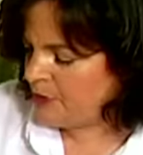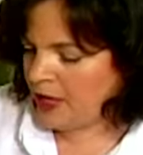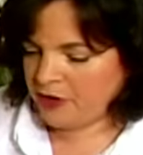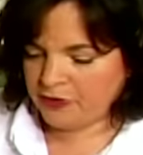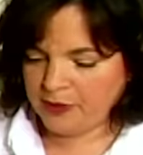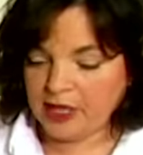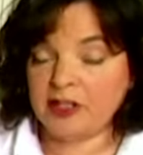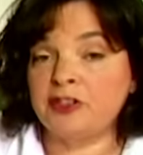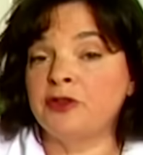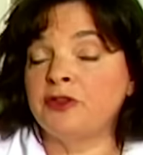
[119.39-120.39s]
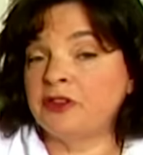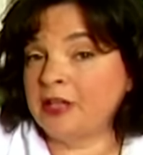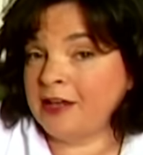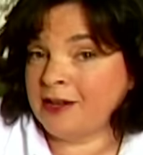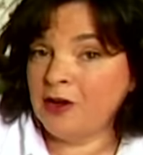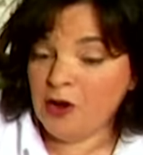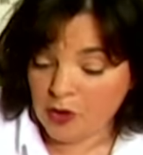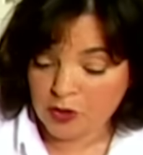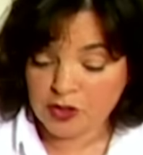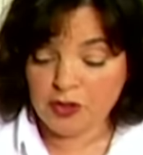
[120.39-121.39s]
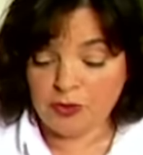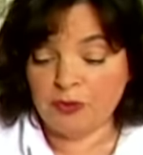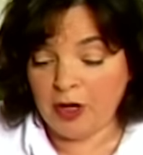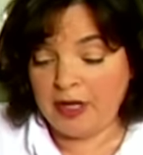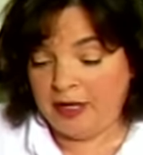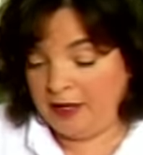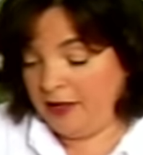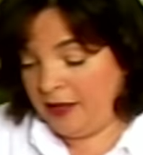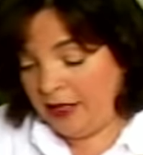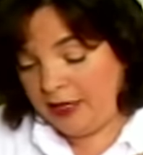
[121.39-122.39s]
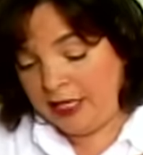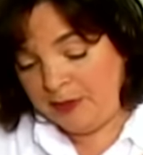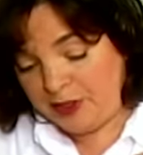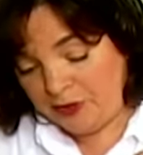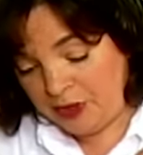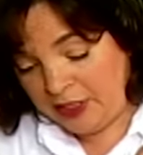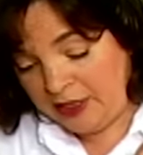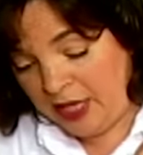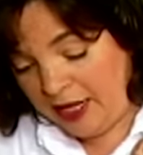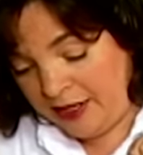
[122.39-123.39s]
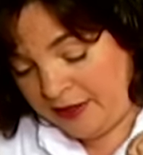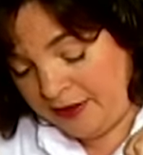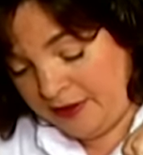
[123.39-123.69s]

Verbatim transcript: batter from getting too thick or too runny, and it keeps it really light.